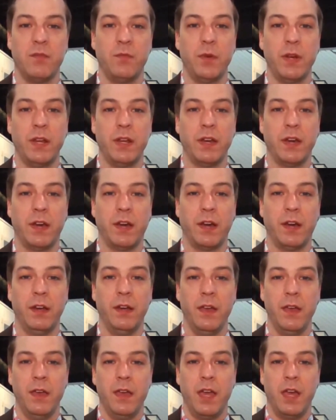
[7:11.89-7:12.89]
If we uh,
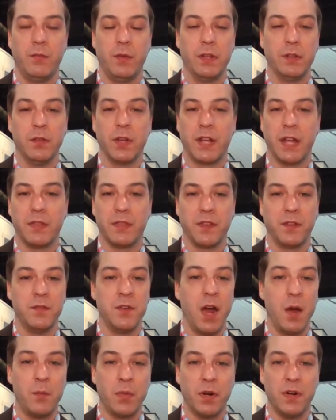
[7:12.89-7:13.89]
if we look at the
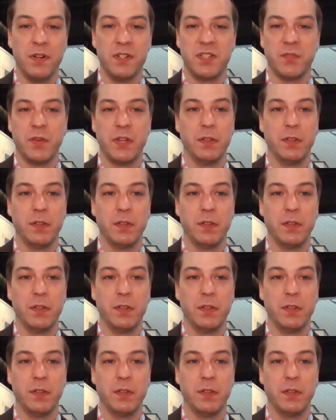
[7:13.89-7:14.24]
numbers,